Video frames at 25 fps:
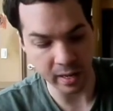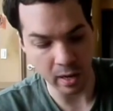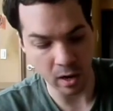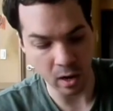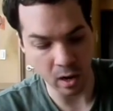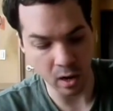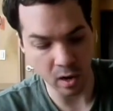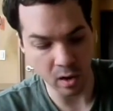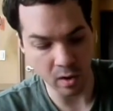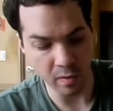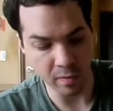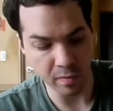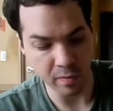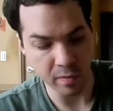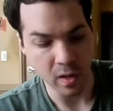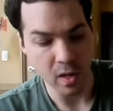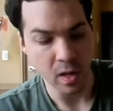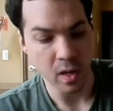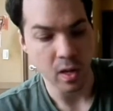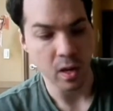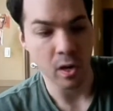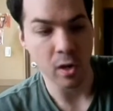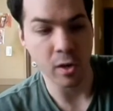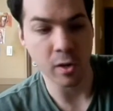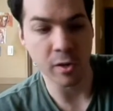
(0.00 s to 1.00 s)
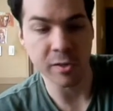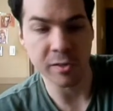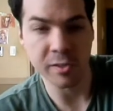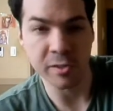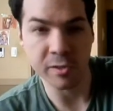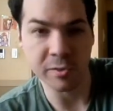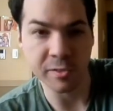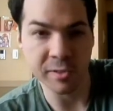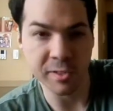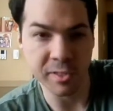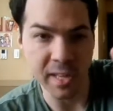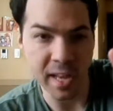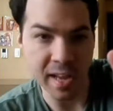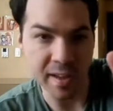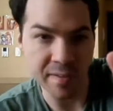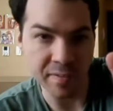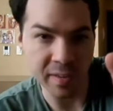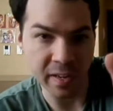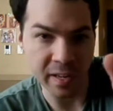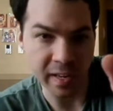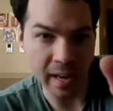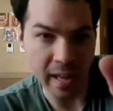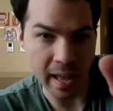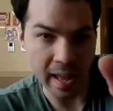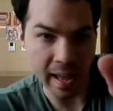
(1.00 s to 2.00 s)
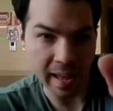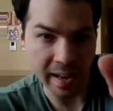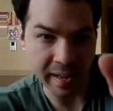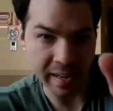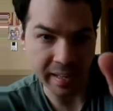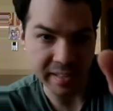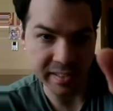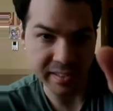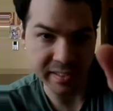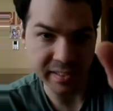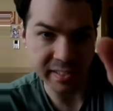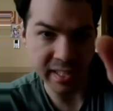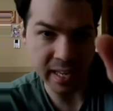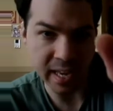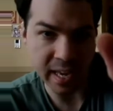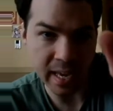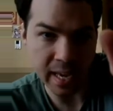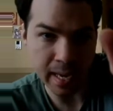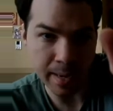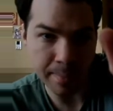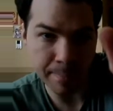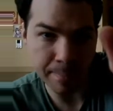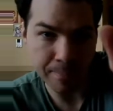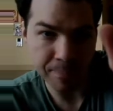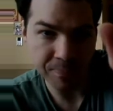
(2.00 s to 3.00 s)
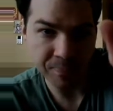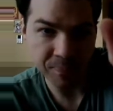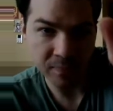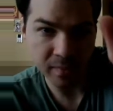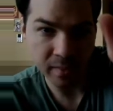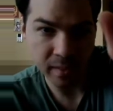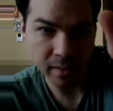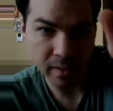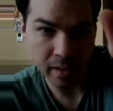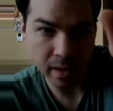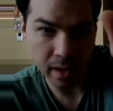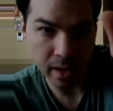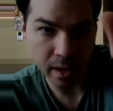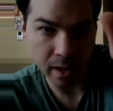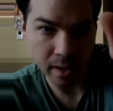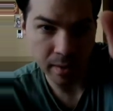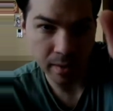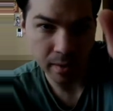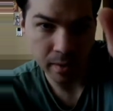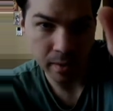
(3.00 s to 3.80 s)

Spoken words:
of Erzu Seven and his team, okay?